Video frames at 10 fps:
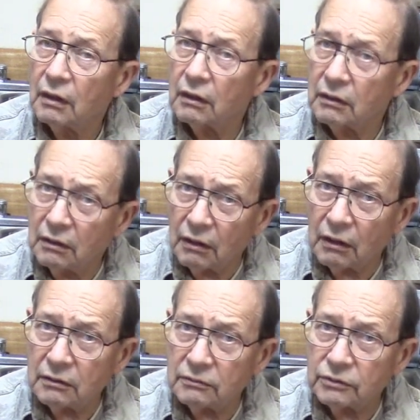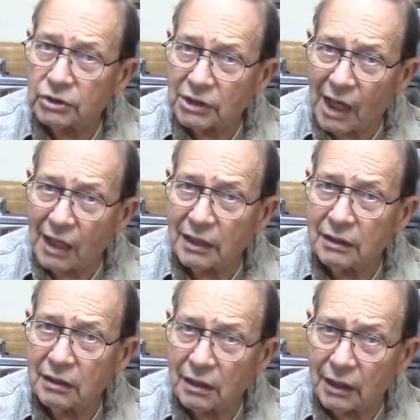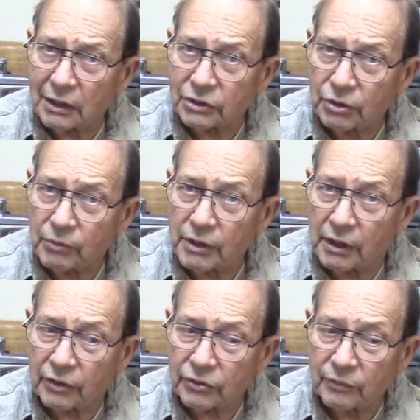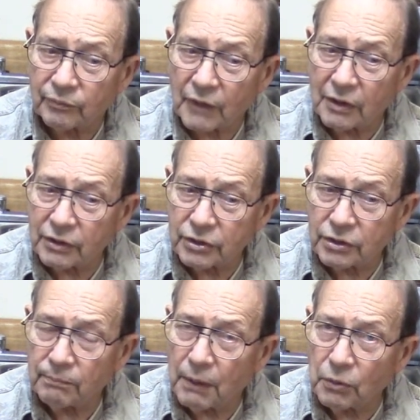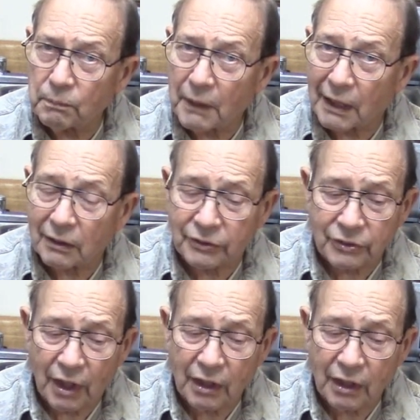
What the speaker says: Good, solid clicks with this. And this is a boat paddle design.